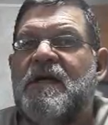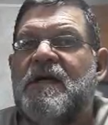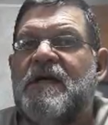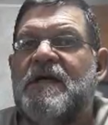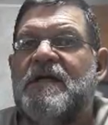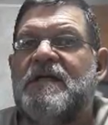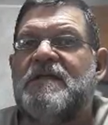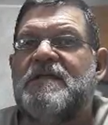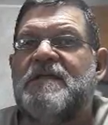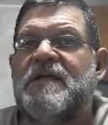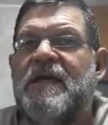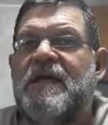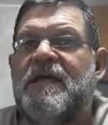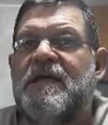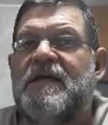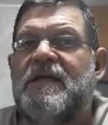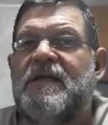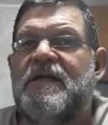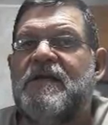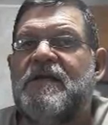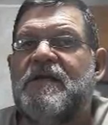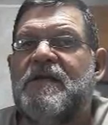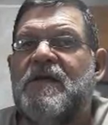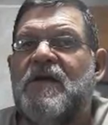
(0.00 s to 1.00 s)
He said,
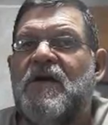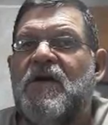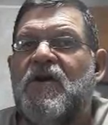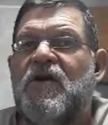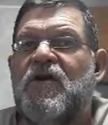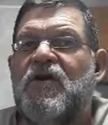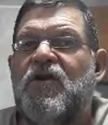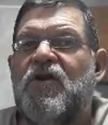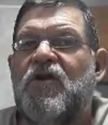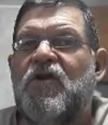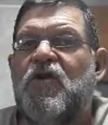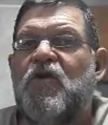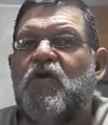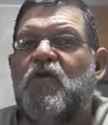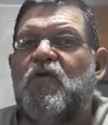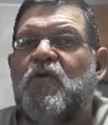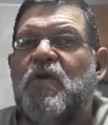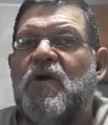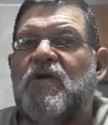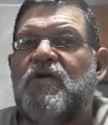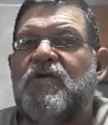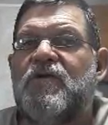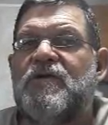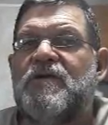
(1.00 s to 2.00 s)
You
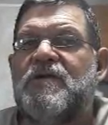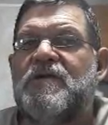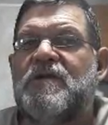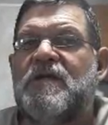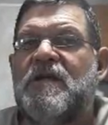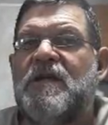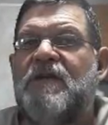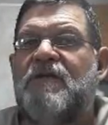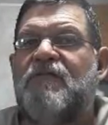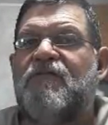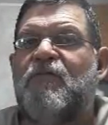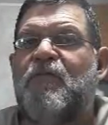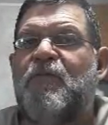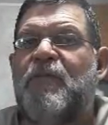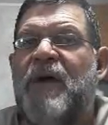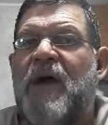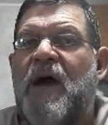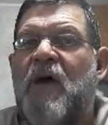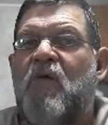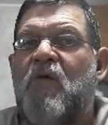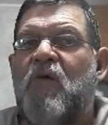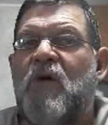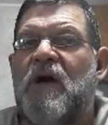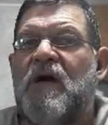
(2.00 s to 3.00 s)
will receive
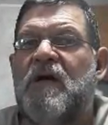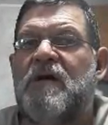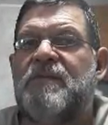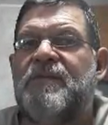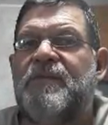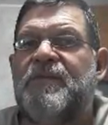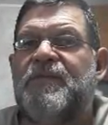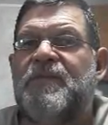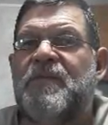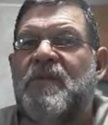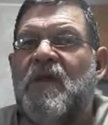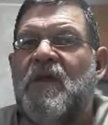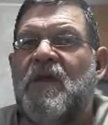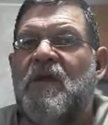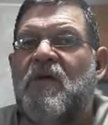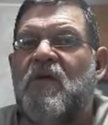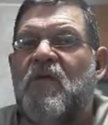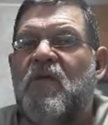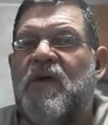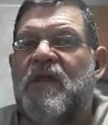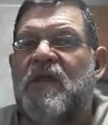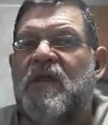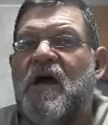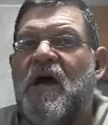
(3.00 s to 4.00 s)
power
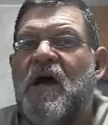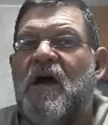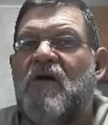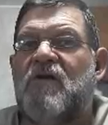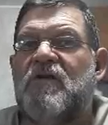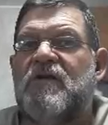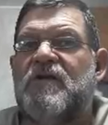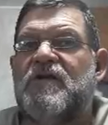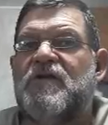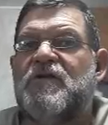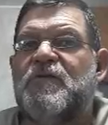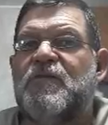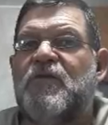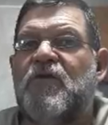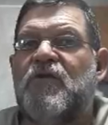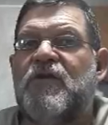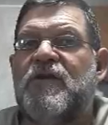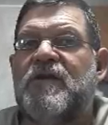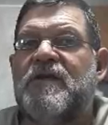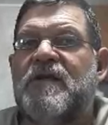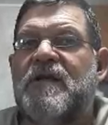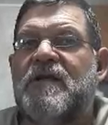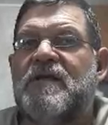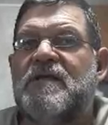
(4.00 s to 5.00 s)
when the Holy
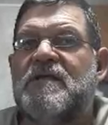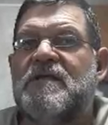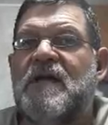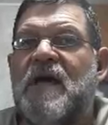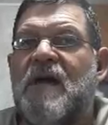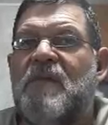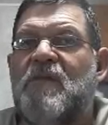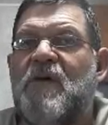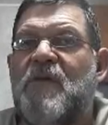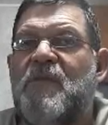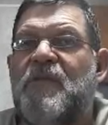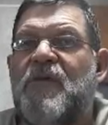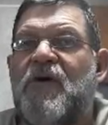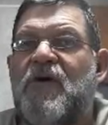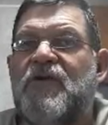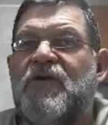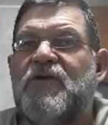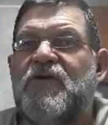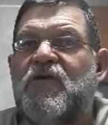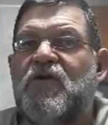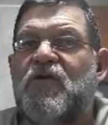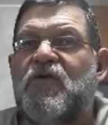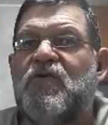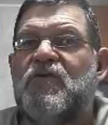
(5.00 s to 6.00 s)
Spirit has come
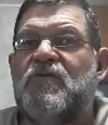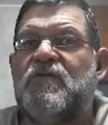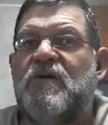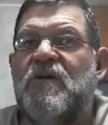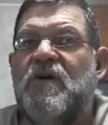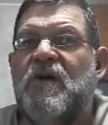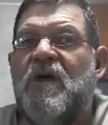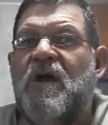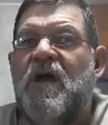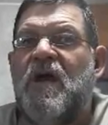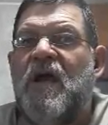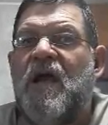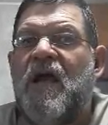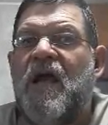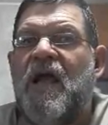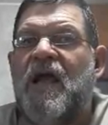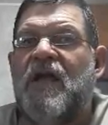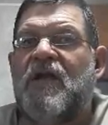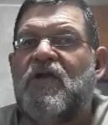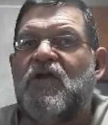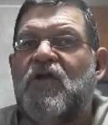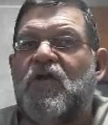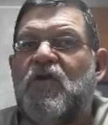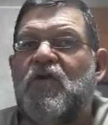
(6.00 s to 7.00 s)
upon you,
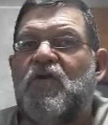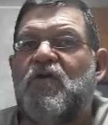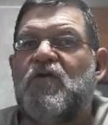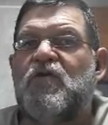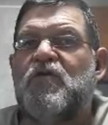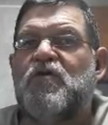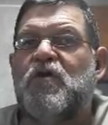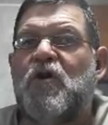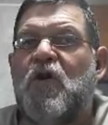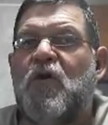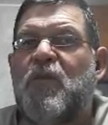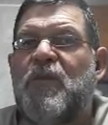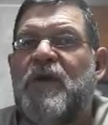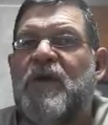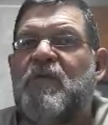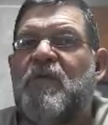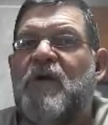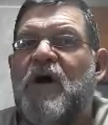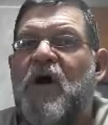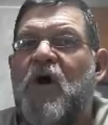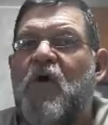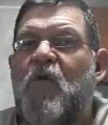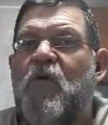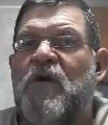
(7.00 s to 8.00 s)
and you shall be
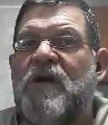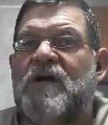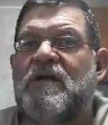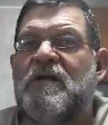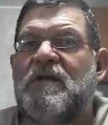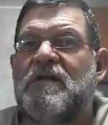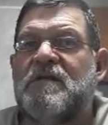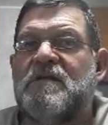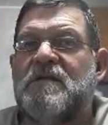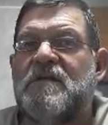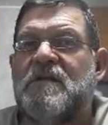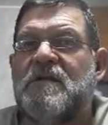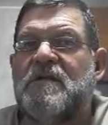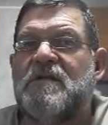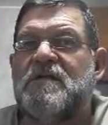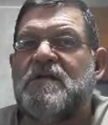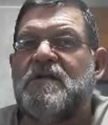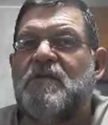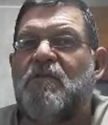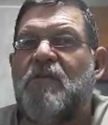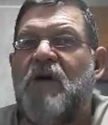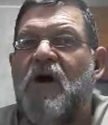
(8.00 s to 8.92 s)
my witnesses,